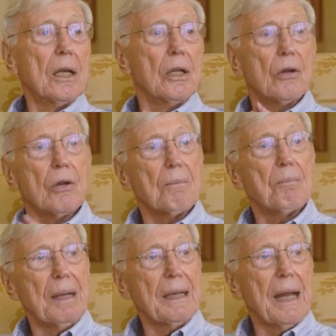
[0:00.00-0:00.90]
you could
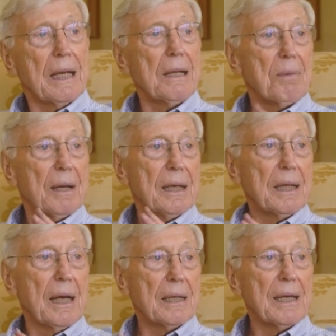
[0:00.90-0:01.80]
beat
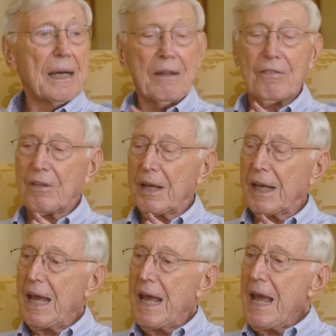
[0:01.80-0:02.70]
anybody at
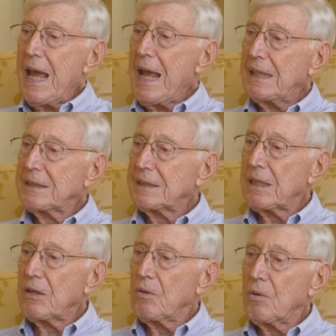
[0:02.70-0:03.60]
anything. And
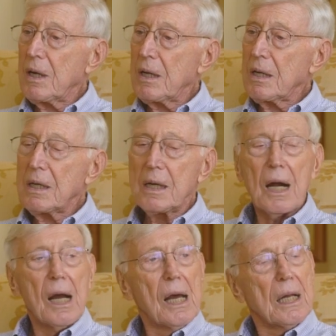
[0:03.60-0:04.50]
so
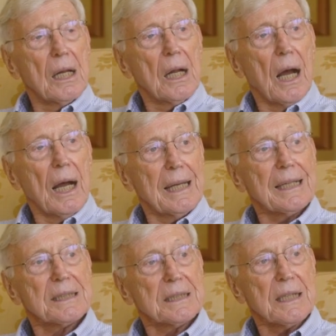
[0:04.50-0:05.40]
I
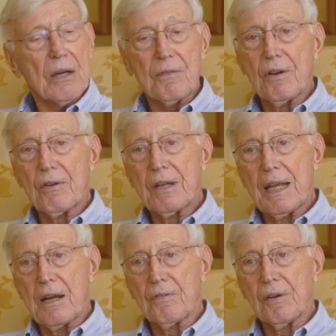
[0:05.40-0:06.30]
listened to her very
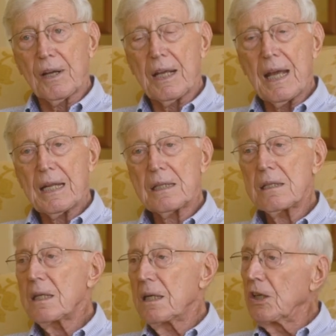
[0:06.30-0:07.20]
carefully,
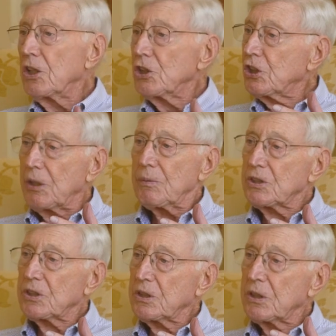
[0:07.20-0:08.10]
and she
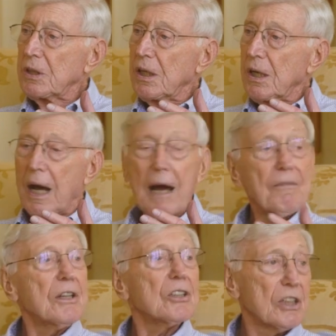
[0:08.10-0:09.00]
was
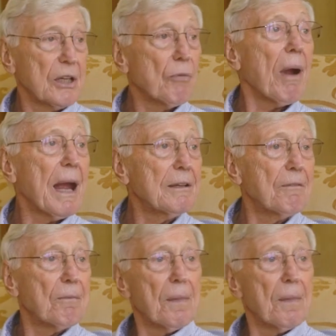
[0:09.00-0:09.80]
obviously right.